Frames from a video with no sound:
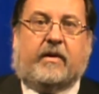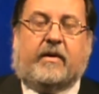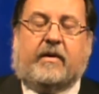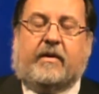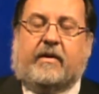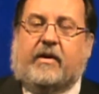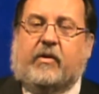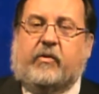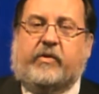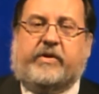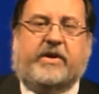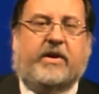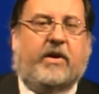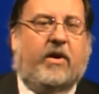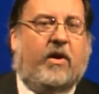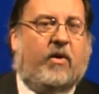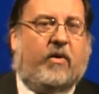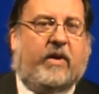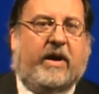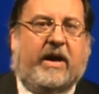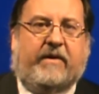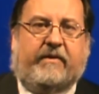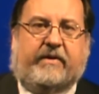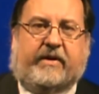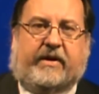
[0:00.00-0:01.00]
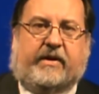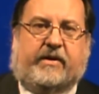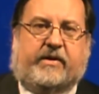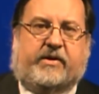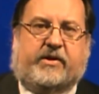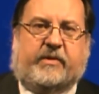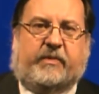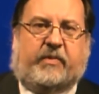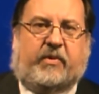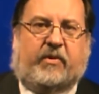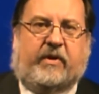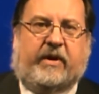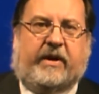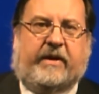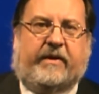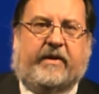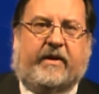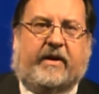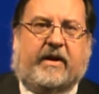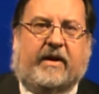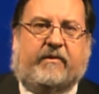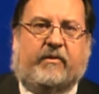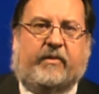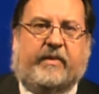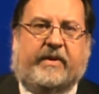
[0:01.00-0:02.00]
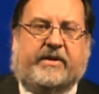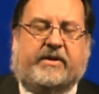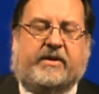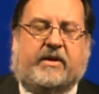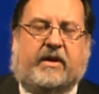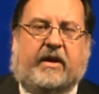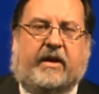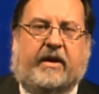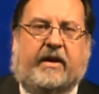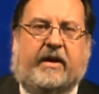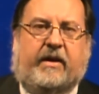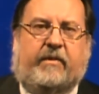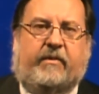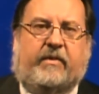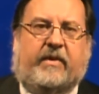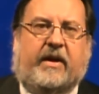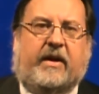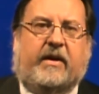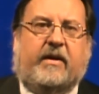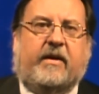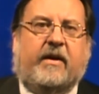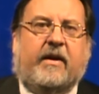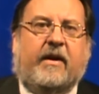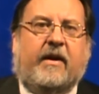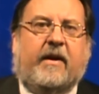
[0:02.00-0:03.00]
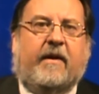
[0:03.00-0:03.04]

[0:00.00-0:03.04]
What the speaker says: there was no evidence supporting the government's claim that